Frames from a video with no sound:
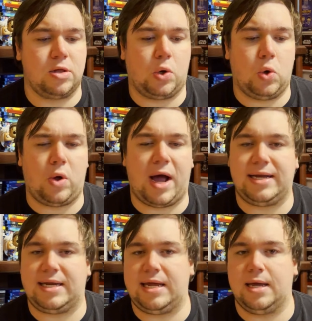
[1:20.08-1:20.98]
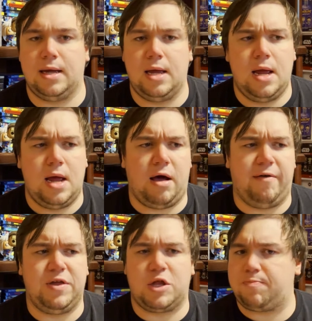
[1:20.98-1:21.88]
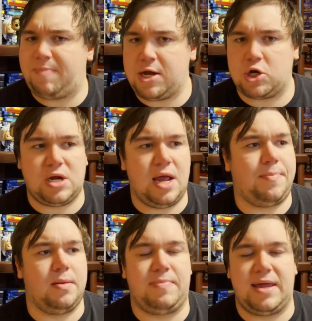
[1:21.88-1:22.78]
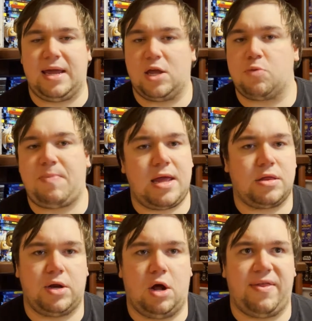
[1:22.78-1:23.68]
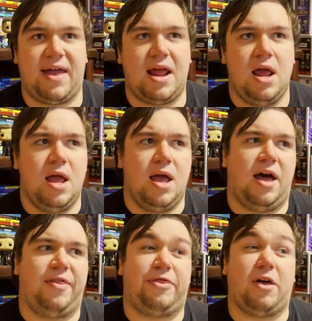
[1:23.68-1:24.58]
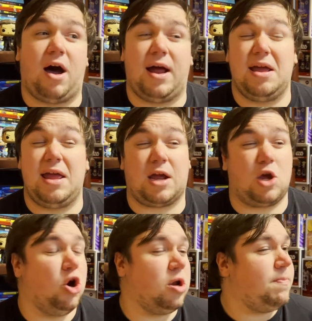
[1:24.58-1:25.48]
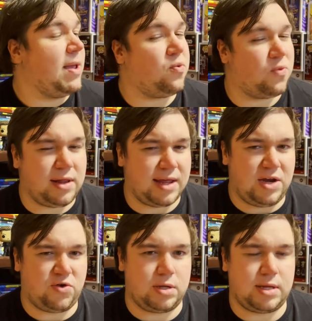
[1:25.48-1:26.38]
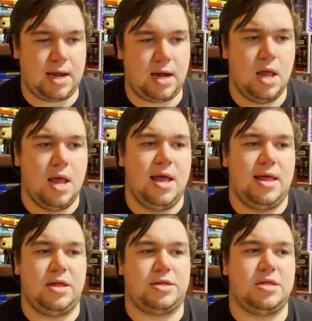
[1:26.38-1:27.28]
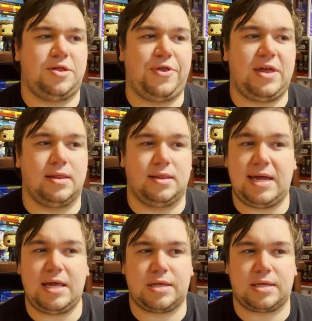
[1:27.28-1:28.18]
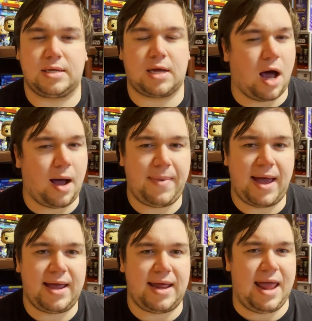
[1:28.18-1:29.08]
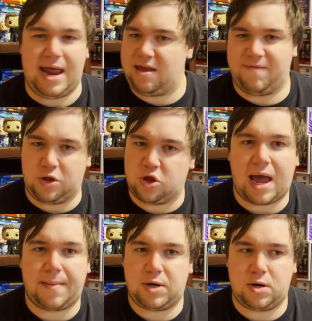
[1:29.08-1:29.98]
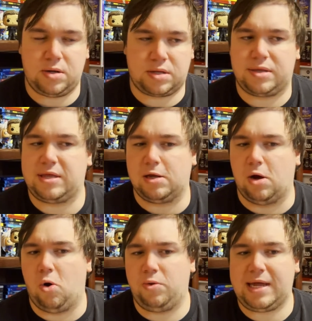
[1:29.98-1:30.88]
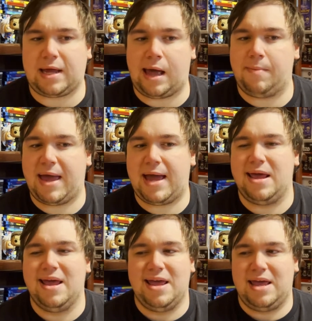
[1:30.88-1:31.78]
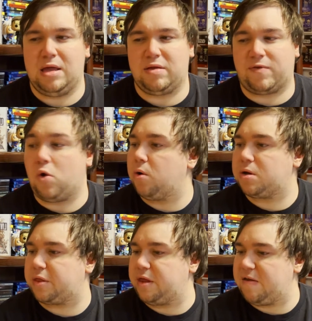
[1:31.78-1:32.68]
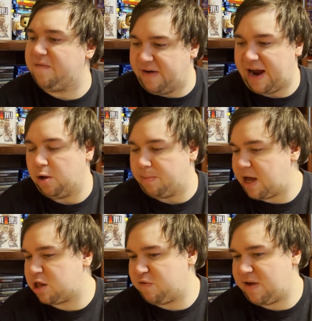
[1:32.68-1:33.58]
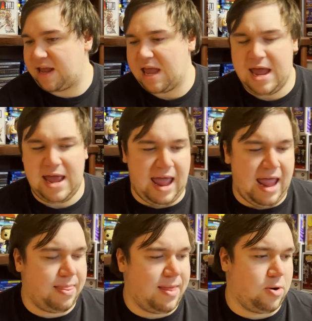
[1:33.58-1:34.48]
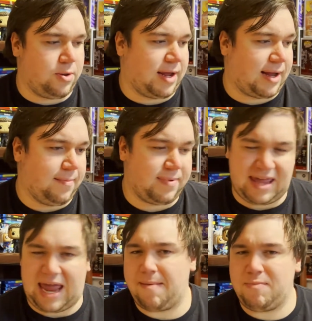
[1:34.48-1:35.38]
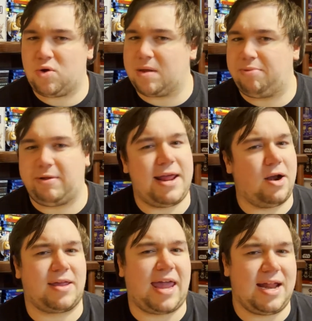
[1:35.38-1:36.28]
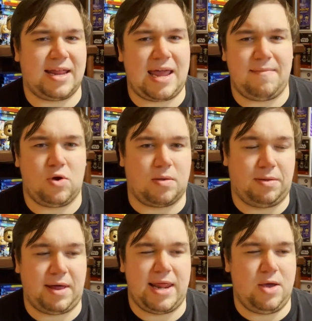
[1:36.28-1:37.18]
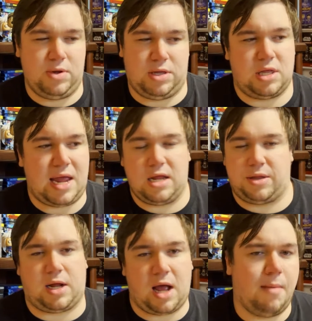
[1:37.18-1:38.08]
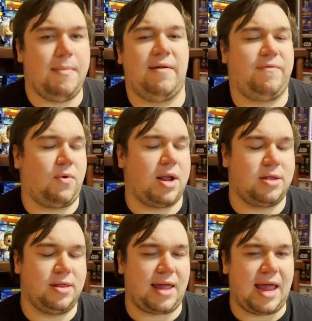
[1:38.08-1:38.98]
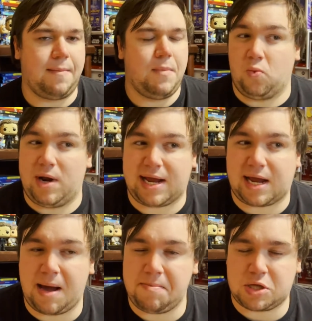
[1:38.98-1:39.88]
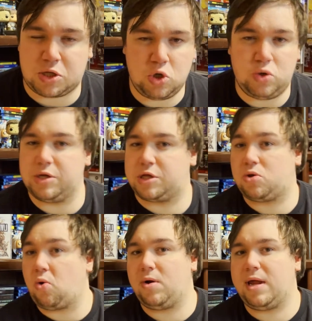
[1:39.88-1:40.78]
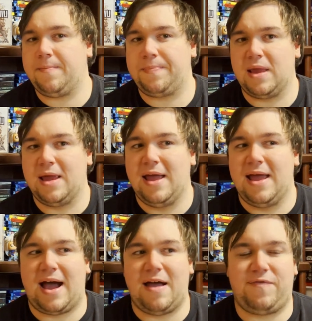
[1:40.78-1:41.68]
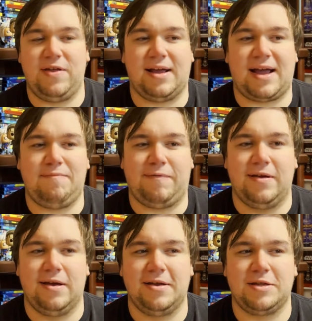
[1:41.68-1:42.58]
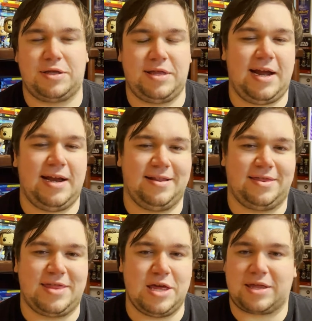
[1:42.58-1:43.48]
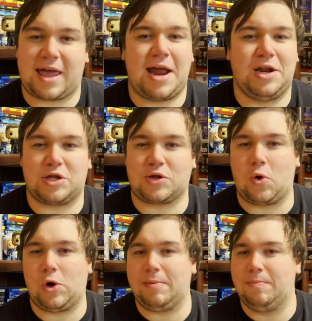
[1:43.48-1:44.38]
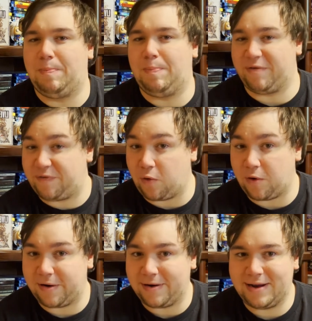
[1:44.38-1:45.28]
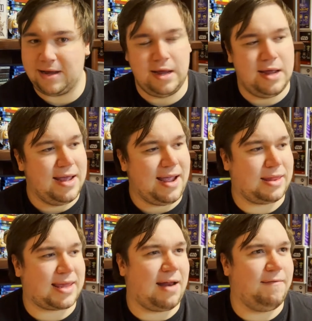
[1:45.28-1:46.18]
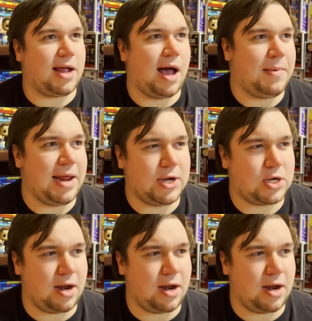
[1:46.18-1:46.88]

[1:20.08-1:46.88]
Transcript: whole idea of the spaceship and being in space and all that. I thought it could have been really interesting. This is the least combat in any of the chapters. The only combat is, of course, the final boss fight, and there's like a game you can play, an arcade game you can play in it, which just has the combat of the rest of the game. When it comes to the story, I feel like I've seen this kind of story before. It's kind of a combination